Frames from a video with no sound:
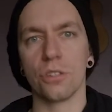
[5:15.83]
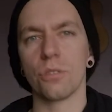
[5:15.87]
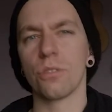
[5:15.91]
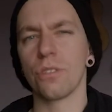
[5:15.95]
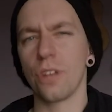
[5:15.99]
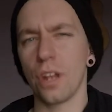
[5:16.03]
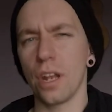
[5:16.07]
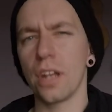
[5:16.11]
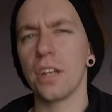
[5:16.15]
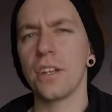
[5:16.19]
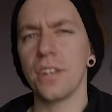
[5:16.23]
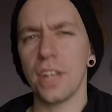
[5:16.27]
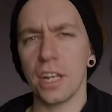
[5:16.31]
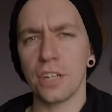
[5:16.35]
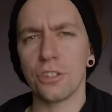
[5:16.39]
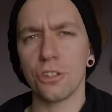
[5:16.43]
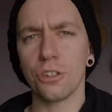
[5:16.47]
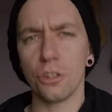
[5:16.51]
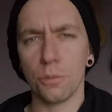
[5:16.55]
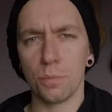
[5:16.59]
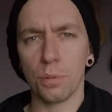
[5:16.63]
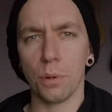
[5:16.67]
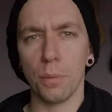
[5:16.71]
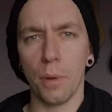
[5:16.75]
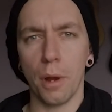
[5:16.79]
Although they
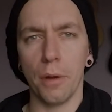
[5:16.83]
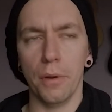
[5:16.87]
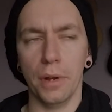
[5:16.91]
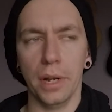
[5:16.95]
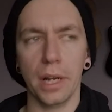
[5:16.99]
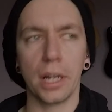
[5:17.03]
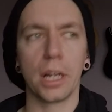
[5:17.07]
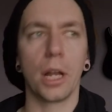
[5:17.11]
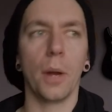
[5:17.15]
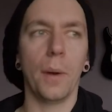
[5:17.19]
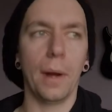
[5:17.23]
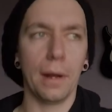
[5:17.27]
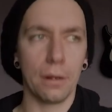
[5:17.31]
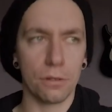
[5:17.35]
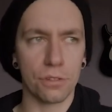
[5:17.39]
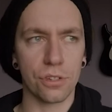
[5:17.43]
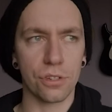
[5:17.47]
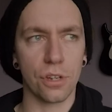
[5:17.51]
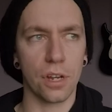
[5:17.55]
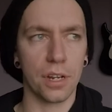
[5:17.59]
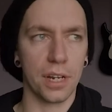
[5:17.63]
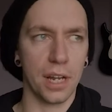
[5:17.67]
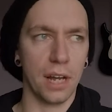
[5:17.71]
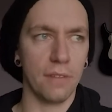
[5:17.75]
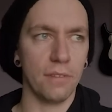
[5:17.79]
do promote it, go
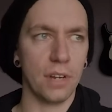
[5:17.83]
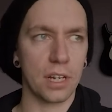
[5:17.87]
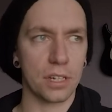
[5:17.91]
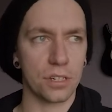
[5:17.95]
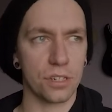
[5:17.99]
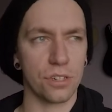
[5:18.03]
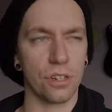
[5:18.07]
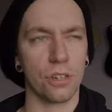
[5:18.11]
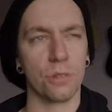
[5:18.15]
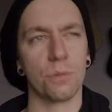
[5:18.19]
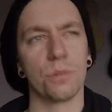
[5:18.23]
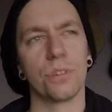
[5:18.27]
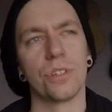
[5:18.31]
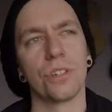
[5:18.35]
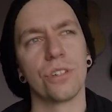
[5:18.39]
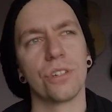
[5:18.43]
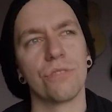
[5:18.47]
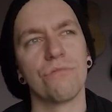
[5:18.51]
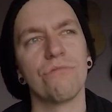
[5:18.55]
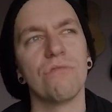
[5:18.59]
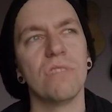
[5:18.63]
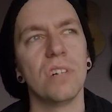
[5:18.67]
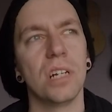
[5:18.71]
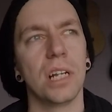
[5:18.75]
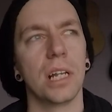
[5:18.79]
outside and have exercise, which is
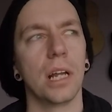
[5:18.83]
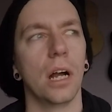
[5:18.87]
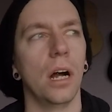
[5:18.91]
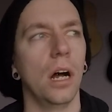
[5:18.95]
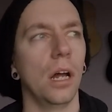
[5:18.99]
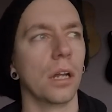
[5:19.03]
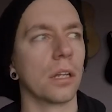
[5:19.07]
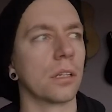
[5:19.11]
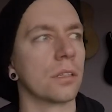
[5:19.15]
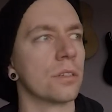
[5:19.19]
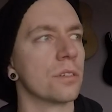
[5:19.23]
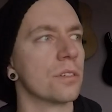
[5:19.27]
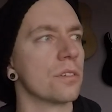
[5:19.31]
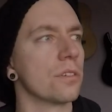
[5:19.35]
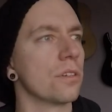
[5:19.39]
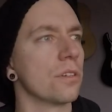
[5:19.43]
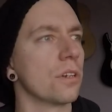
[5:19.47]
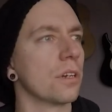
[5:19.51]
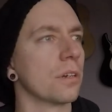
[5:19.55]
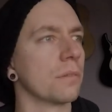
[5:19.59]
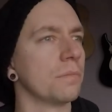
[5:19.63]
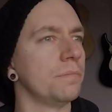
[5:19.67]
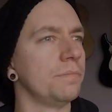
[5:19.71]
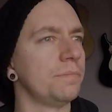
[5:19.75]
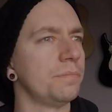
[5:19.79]
really hard because it's
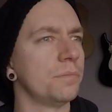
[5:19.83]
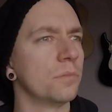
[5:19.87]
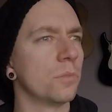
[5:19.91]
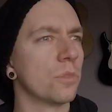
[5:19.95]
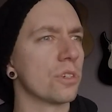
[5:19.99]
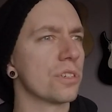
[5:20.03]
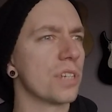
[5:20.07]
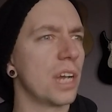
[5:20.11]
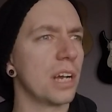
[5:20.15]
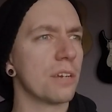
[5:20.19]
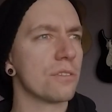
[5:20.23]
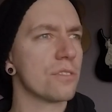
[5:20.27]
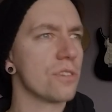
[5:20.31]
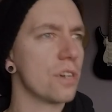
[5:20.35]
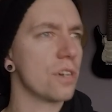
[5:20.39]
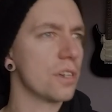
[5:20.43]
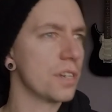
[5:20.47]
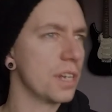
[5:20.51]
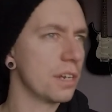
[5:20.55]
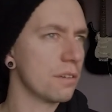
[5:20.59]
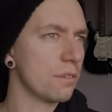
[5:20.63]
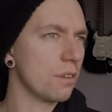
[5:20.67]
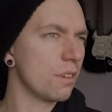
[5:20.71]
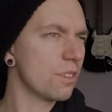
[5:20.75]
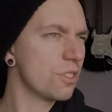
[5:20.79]
like, what's it outside
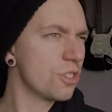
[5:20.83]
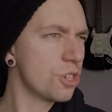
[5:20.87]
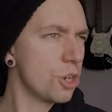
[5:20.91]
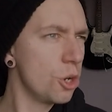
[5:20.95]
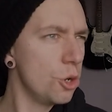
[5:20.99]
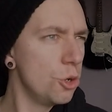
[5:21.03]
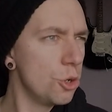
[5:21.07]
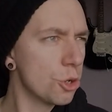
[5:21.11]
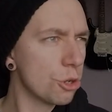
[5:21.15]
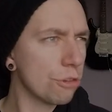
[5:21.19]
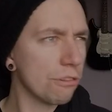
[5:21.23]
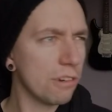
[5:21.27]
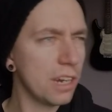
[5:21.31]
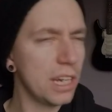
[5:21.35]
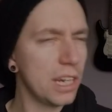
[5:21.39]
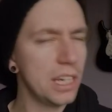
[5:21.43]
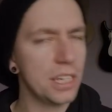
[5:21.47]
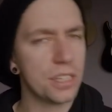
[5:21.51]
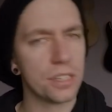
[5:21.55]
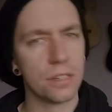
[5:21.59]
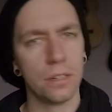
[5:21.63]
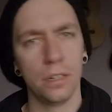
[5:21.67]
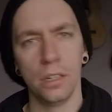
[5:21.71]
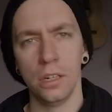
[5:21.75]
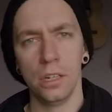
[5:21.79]
now? Like 2
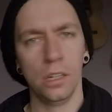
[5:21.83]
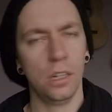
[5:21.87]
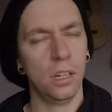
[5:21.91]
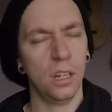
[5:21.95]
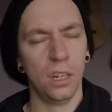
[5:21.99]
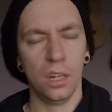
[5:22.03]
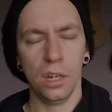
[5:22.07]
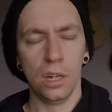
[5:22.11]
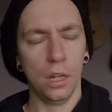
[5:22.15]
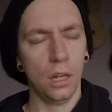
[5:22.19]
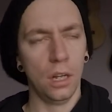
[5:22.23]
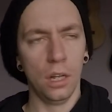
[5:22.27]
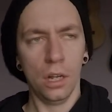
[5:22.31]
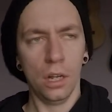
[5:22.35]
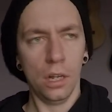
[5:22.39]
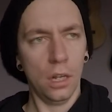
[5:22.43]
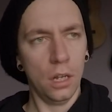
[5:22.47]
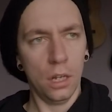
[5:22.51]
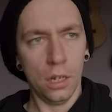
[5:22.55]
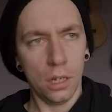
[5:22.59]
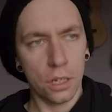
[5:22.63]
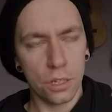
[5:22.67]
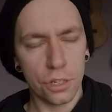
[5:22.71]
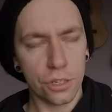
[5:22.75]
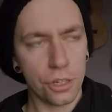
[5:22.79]
degrees?
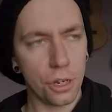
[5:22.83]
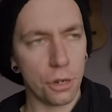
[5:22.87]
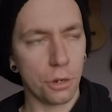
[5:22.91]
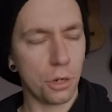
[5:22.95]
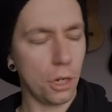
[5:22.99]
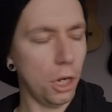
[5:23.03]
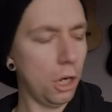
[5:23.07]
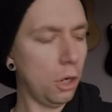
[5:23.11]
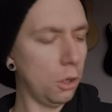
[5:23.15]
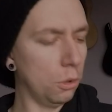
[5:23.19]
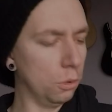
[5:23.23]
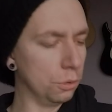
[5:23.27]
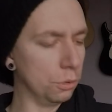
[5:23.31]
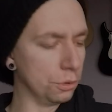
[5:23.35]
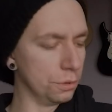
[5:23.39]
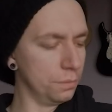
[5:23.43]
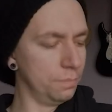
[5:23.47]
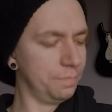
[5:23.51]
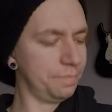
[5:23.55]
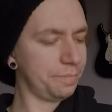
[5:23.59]
So cold.